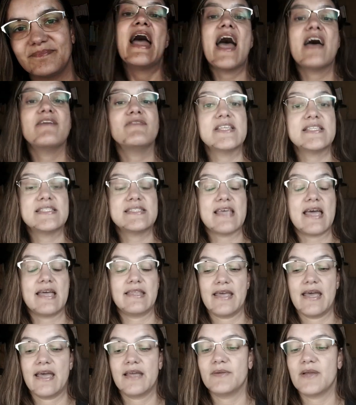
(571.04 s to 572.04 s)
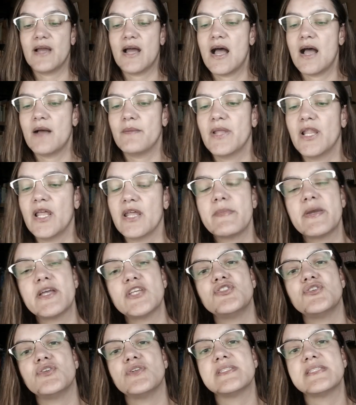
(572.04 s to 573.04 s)
Having said that, a lot of my
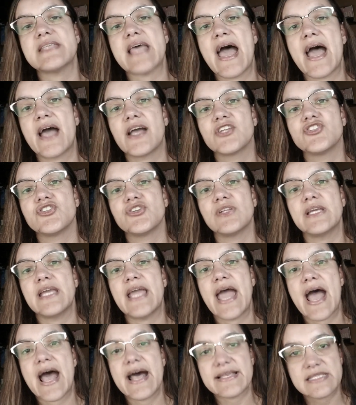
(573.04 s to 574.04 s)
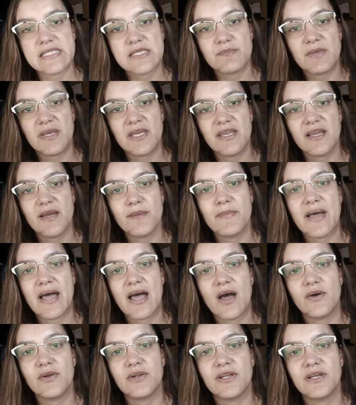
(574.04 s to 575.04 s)
students actually ask me
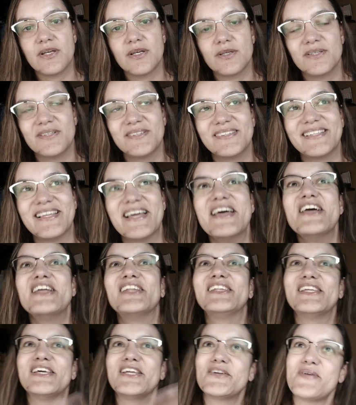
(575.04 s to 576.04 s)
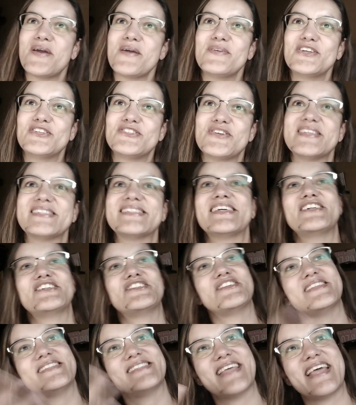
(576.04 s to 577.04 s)
about literary
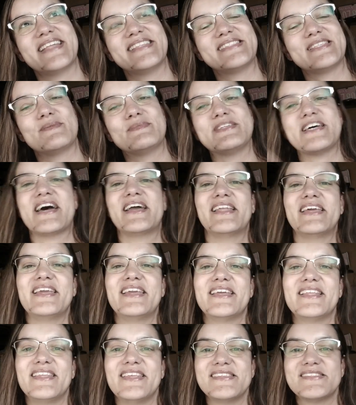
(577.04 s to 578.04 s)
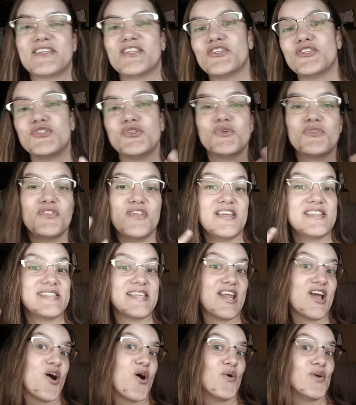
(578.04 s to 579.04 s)
translations and subtitling, and these are the two things
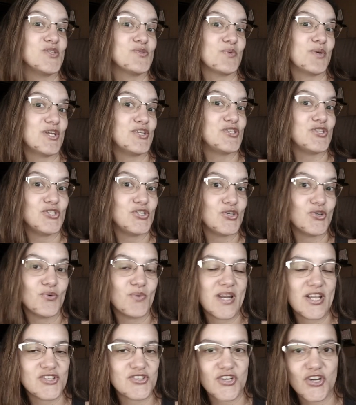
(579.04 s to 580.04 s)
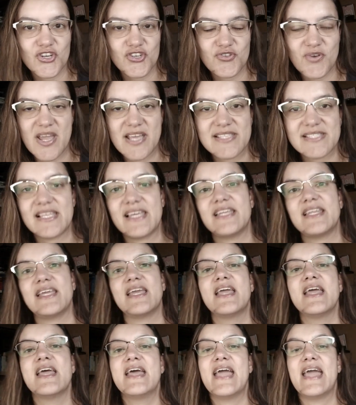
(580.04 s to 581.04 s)
that I always wanted to do when I started
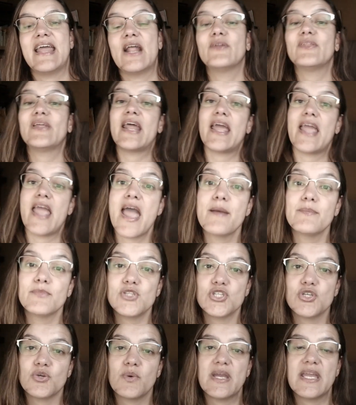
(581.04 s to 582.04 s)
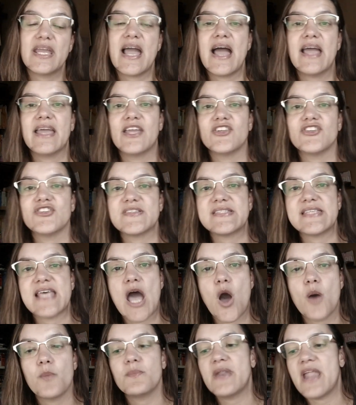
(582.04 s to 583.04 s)
translating. And now that I am doing, I can just
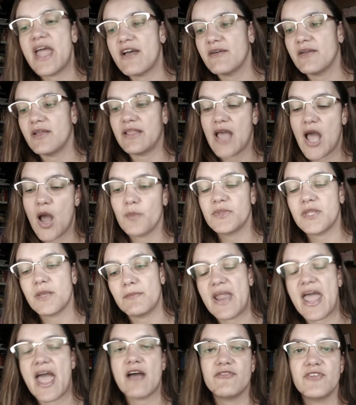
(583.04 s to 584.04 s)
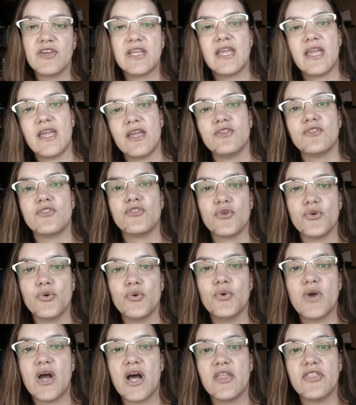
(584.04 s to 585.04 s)
help them navigate
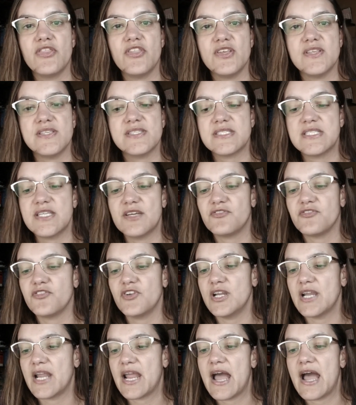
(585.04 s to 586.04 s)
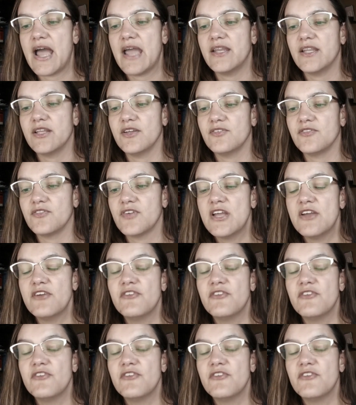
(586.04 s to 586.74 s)
through these different kind of